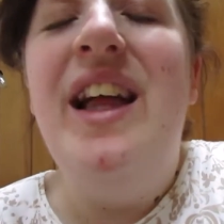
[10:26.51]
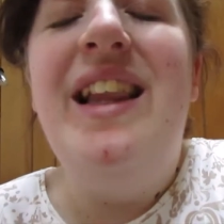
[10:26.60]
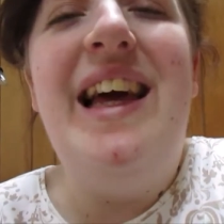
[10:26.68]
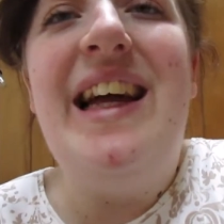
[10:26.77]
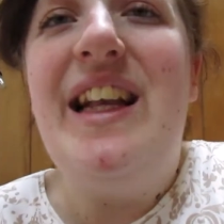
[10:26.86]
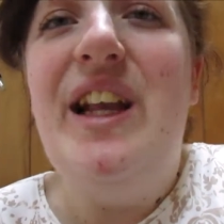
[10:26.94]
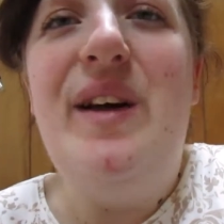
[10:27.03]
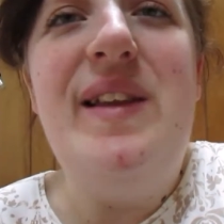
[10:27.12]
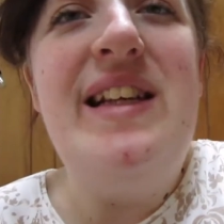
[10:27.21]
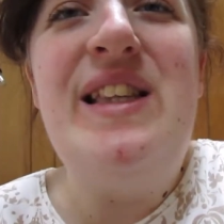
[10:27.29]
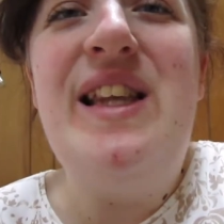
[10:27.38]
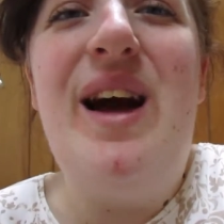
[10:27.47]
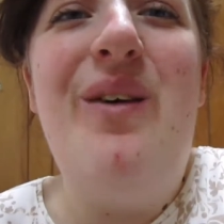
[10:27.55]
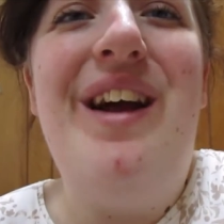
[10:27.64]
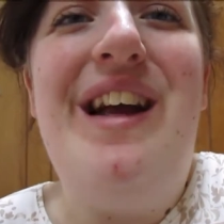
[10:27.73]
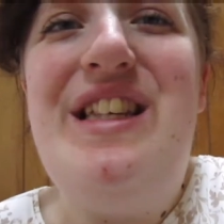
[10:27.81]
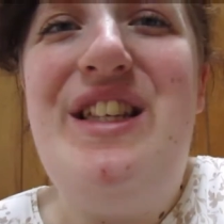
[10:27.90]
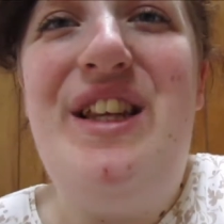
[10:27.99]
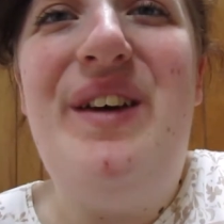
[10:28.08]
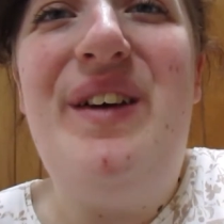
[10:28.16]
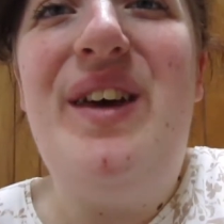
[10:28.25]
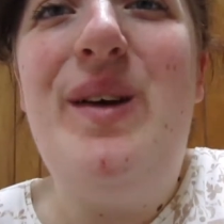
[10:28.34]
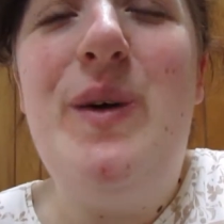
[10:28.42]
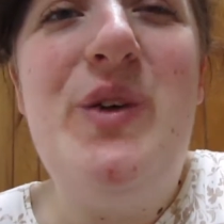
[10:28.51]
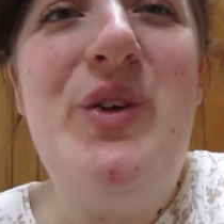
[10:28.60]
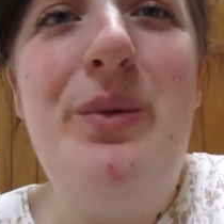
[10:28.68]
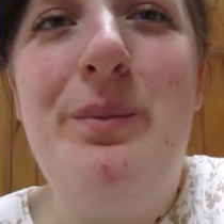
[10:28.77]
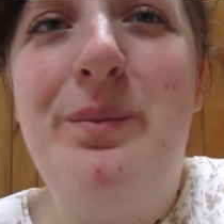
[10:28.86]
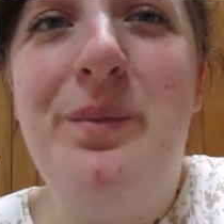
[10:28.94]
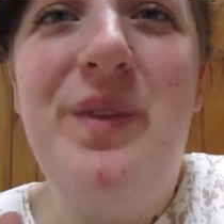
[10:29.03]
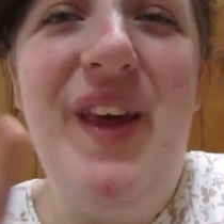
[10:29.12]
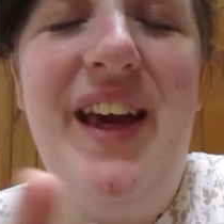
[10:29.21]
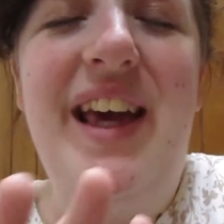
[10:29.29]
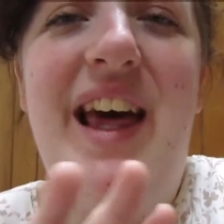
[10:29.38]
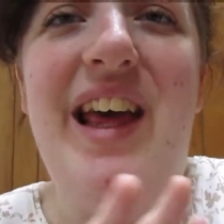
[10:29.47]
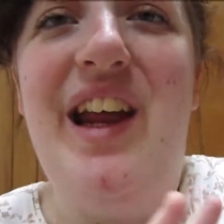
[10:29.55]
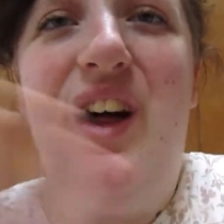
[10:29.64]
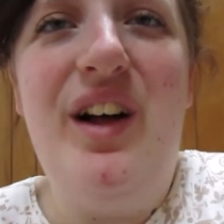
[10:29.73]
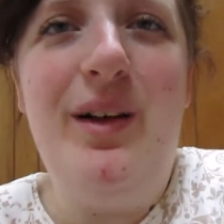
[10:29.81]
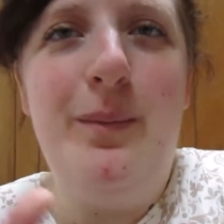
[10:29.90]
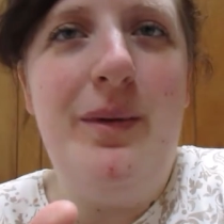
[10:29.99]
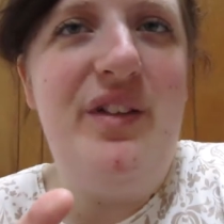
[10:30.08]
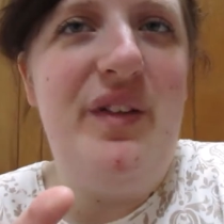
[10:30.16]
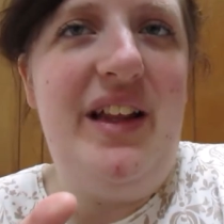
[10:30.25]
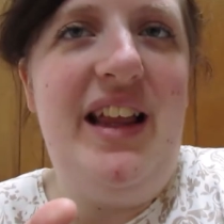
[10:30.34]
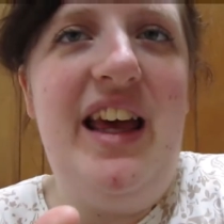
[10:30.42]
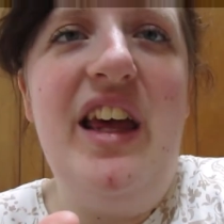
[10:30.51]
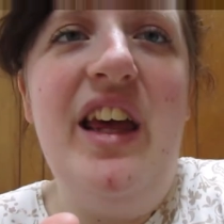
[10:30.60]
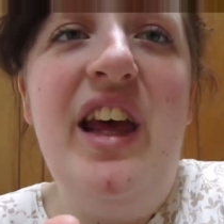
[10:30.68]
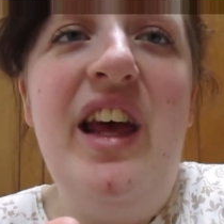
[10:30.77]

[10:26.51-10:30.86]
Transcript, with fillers: Like, no, that's not right to do. You shouldn't think at all about doing that.